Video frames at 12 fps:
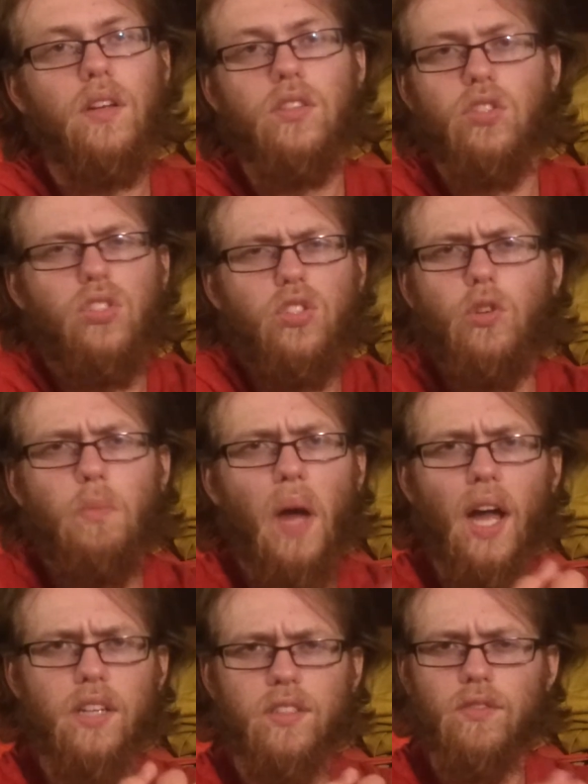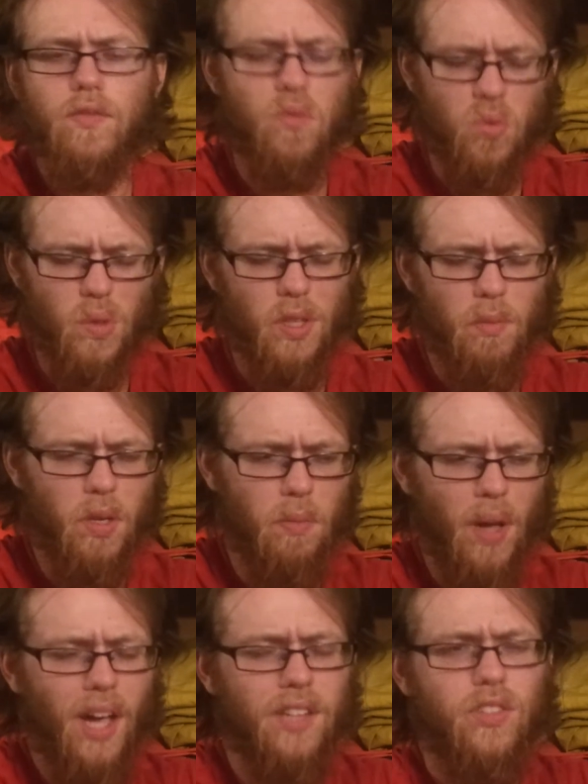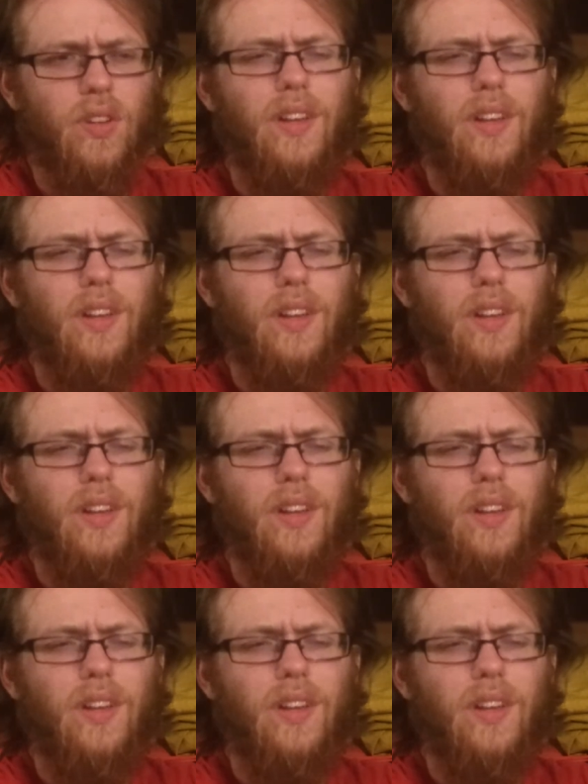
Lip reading: just 2 bags of really big bags.